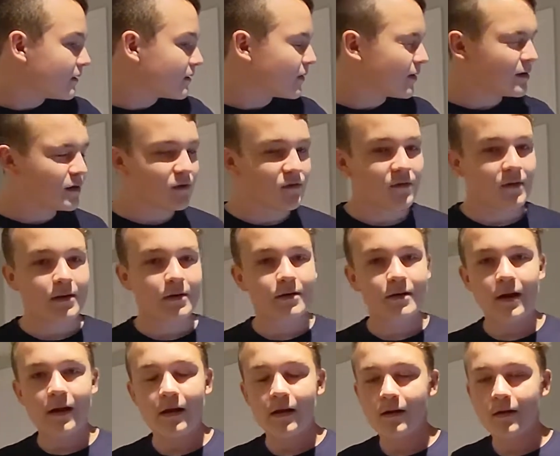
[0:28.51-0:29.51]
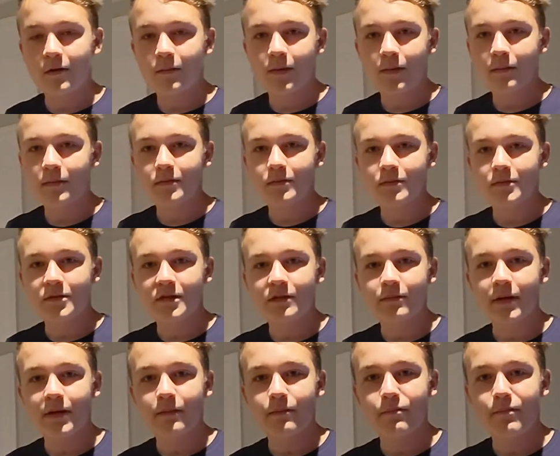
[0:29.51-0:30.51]
so I just figured, I don't know, maybe she
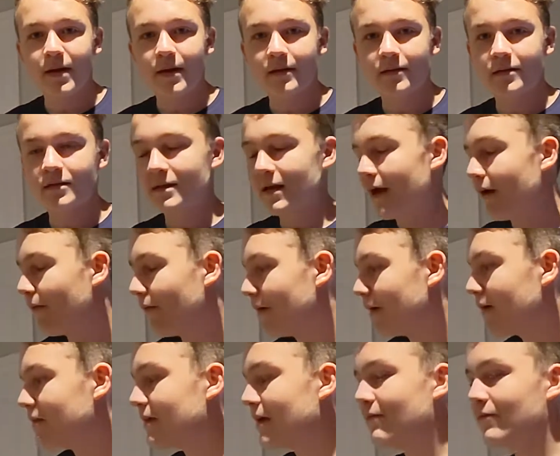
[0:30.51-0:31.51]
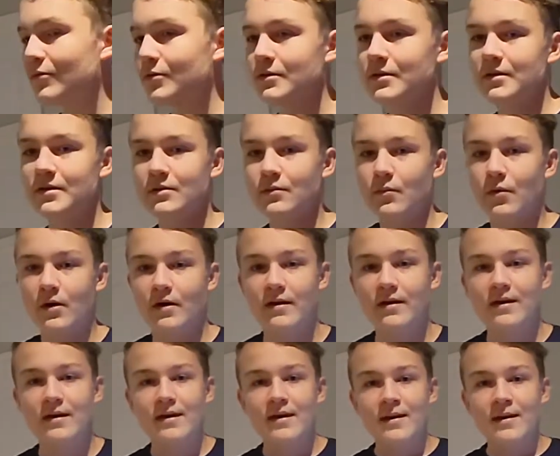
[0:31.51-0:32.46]
made Meg sound like that for season 1.